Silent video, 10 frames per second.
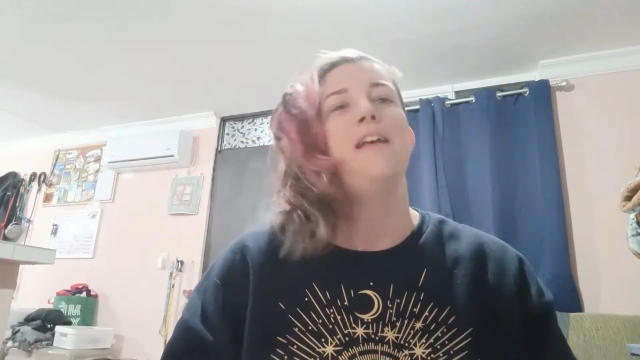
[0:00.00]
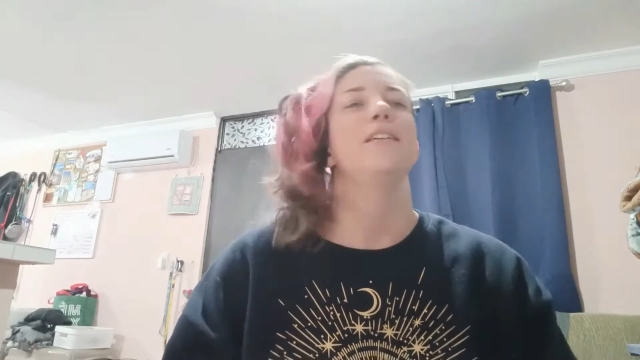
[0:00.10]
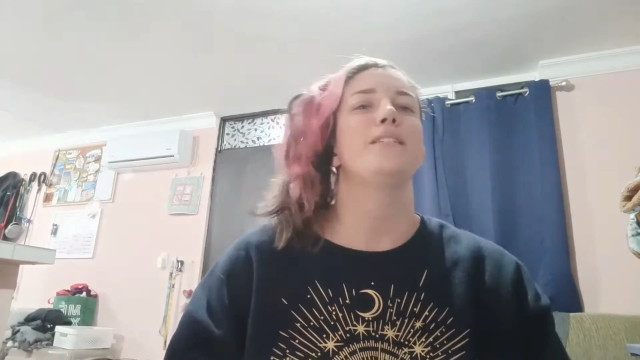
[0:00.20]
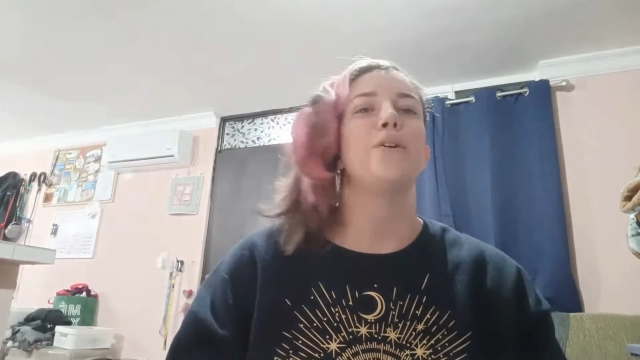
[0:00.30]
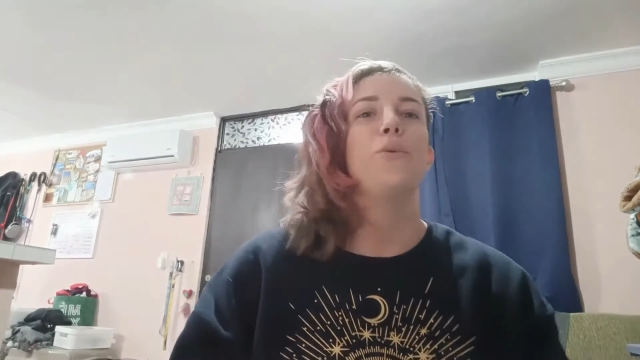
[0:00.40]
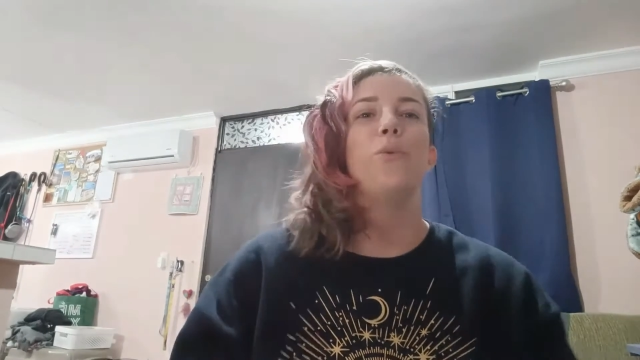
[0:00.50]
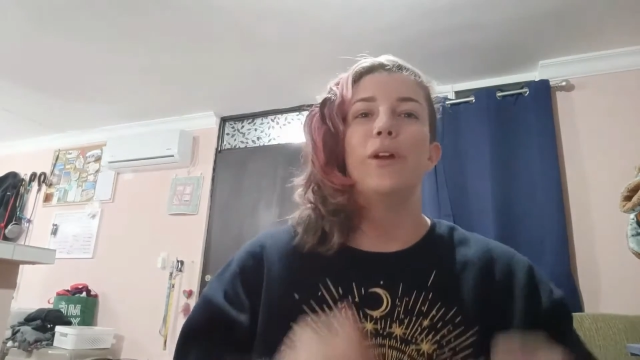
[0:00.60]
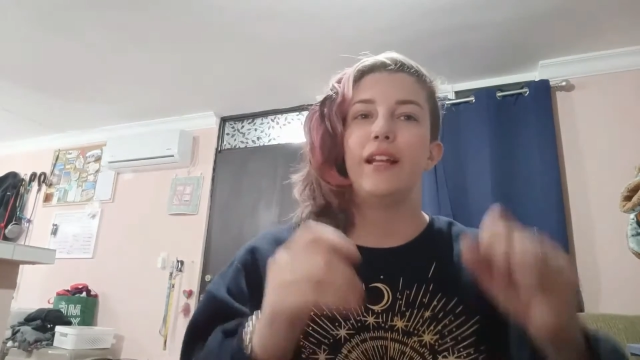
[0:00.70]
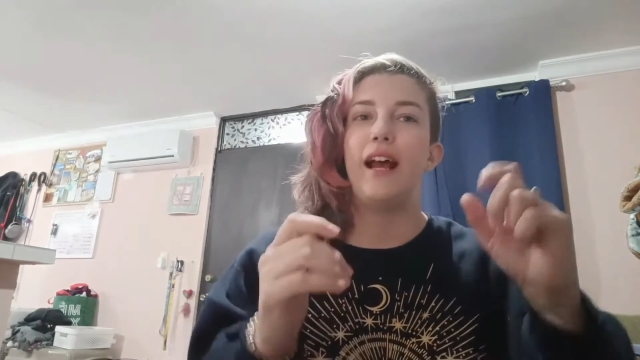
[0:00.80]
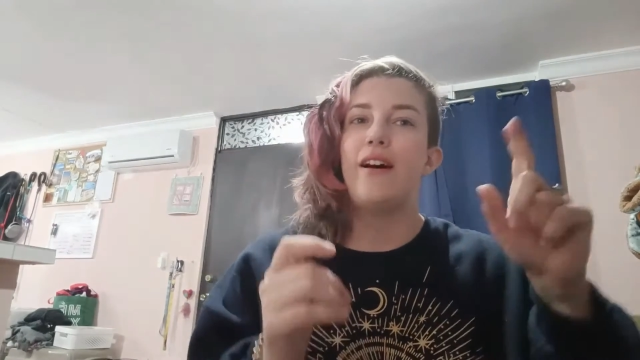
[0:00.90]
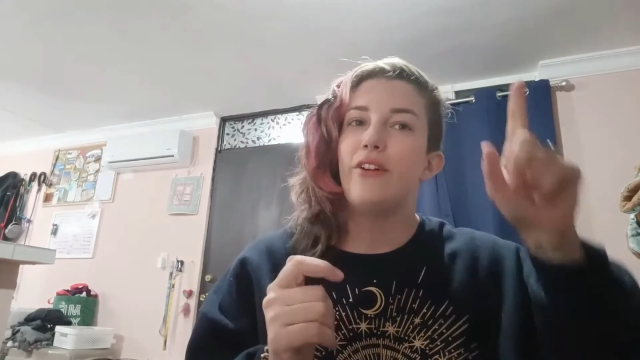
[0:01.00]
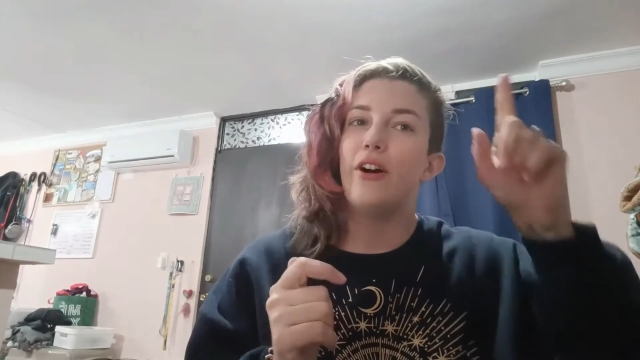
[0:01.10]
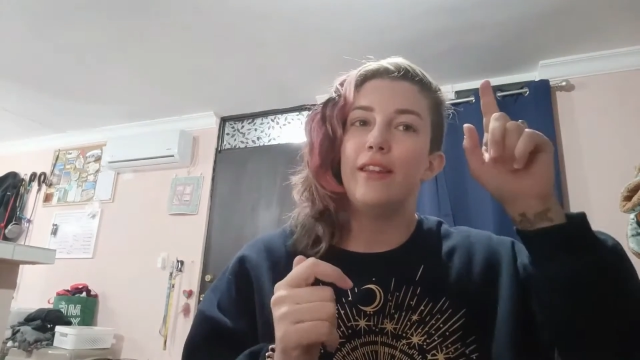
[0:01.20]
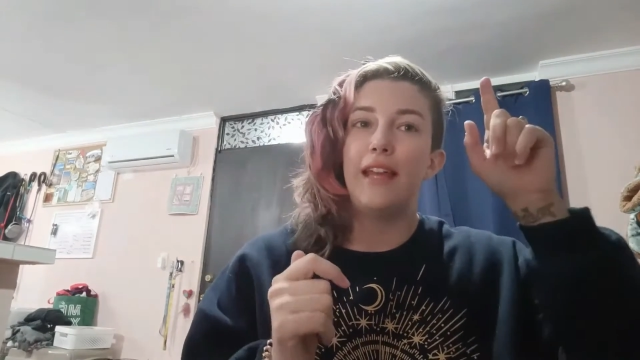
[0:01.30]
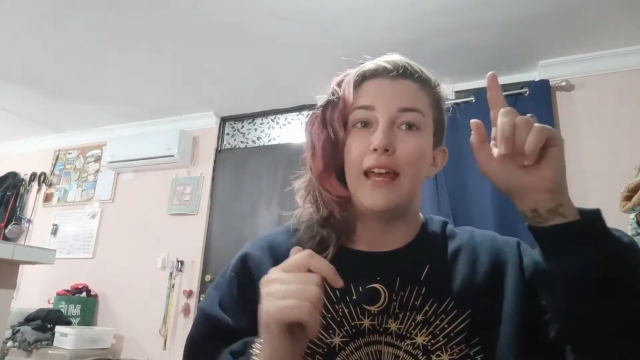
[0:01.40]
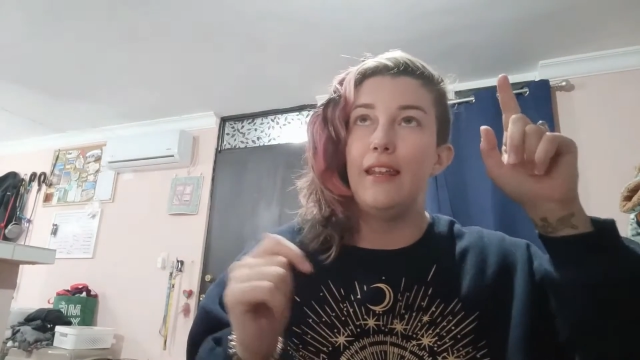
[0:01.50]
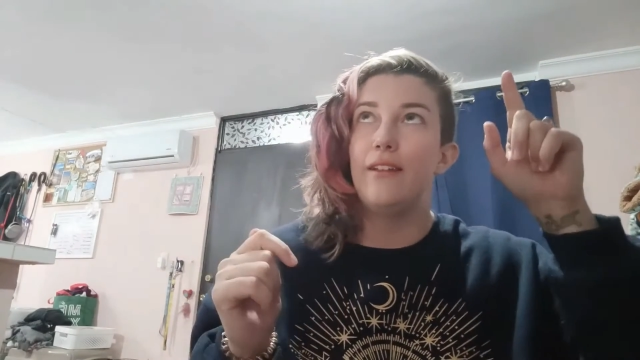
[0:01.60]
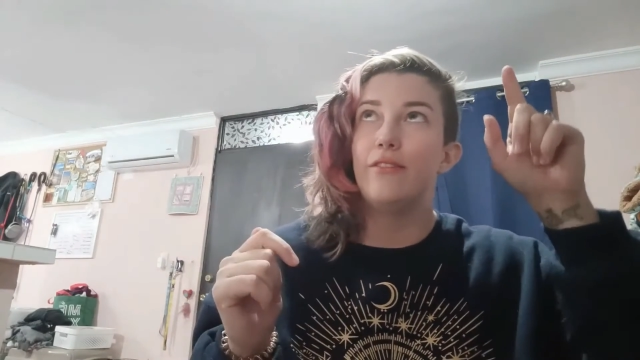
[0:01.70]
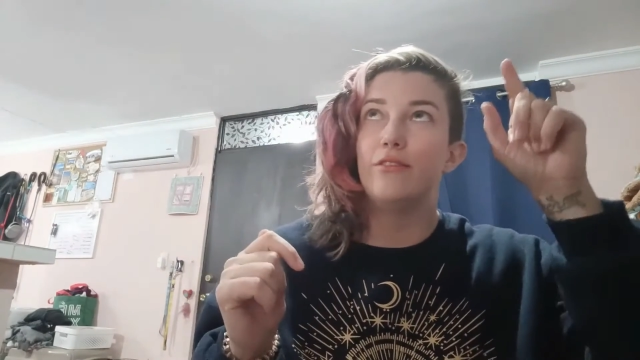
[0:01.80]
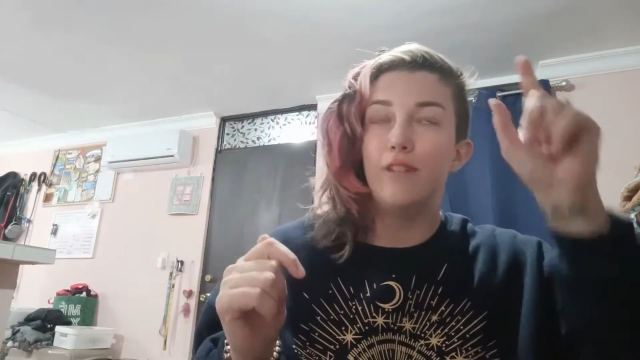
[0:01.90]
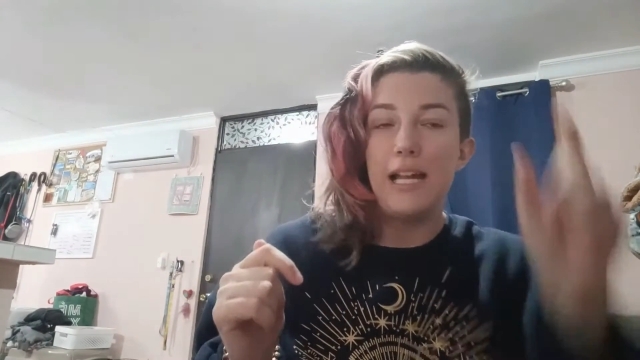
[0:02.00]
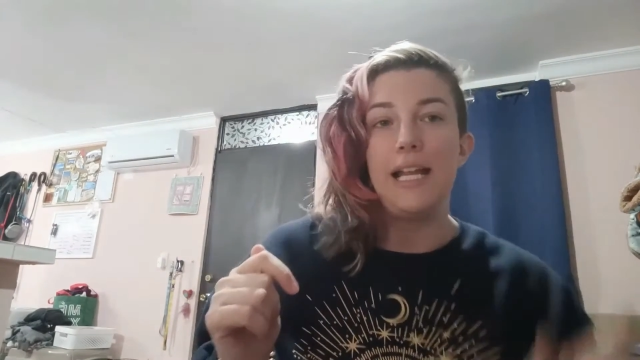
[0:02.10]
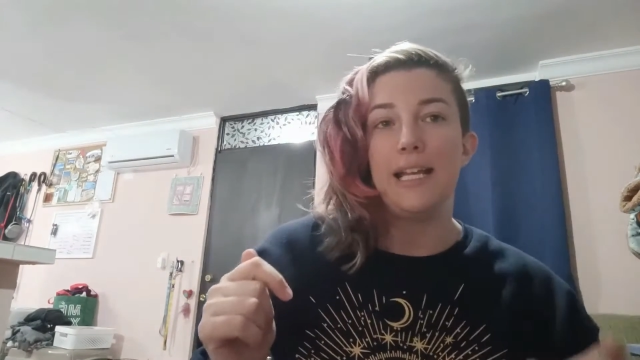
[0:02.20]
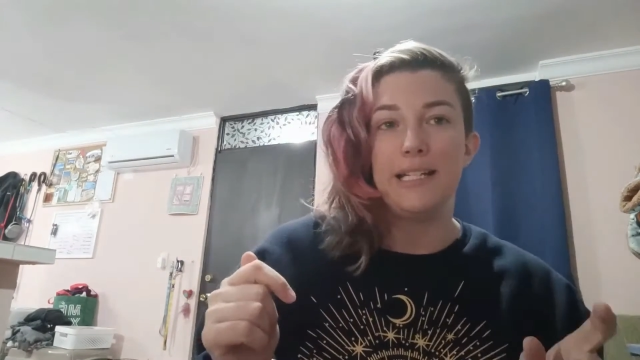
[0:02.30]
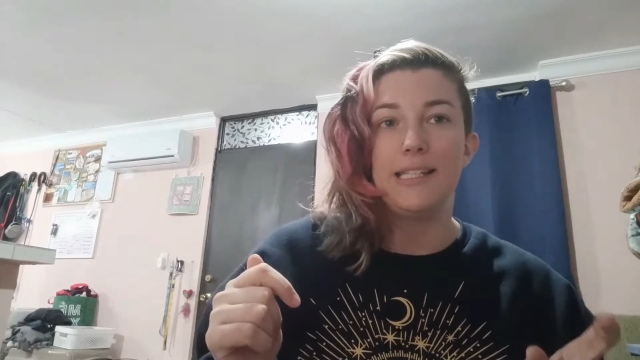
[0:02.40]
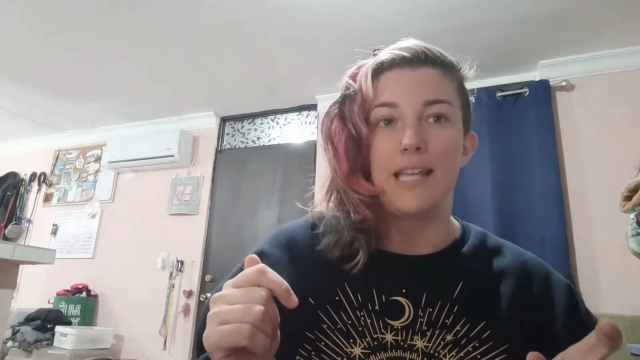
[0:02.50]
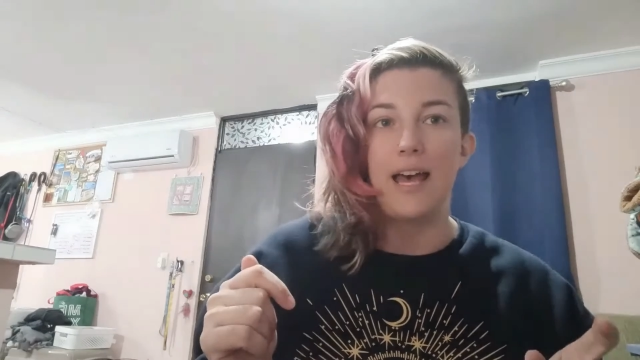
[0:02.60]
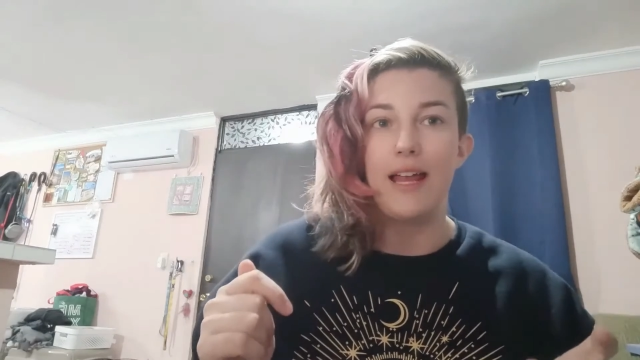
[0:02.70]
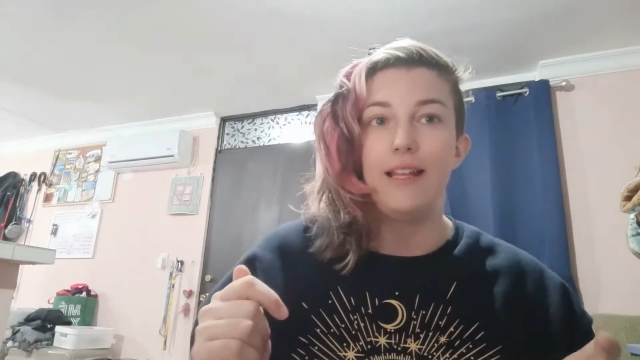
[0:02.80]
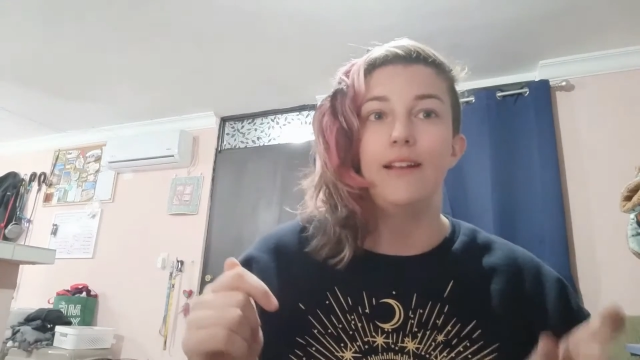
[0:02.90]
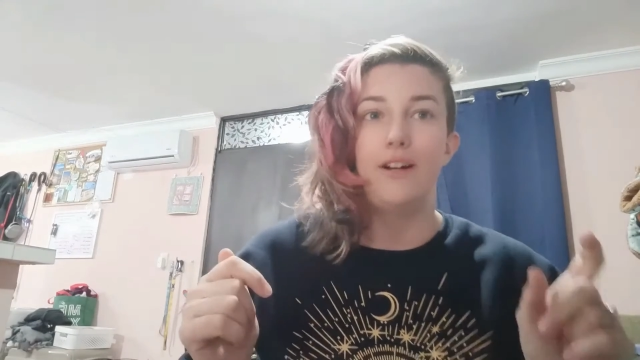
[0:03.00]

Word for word: So we're going to have on that right-hand side